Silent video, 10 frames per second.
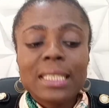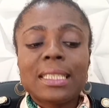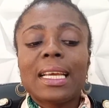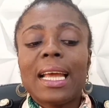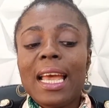
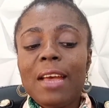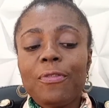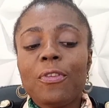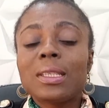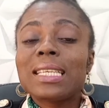The
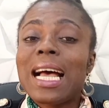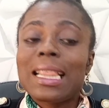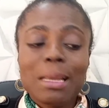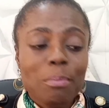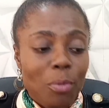effort
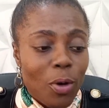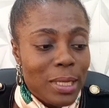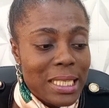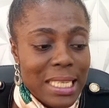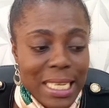and the
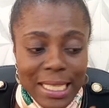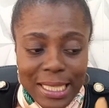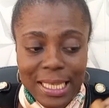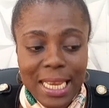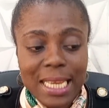money
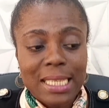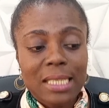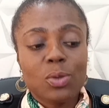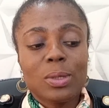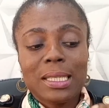it takes
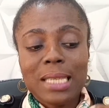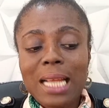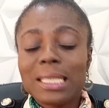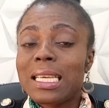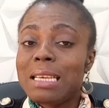to
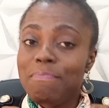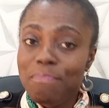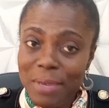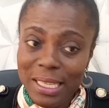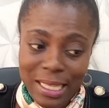start a
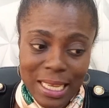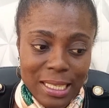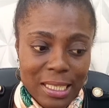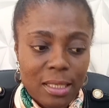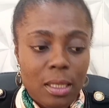
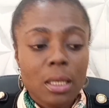business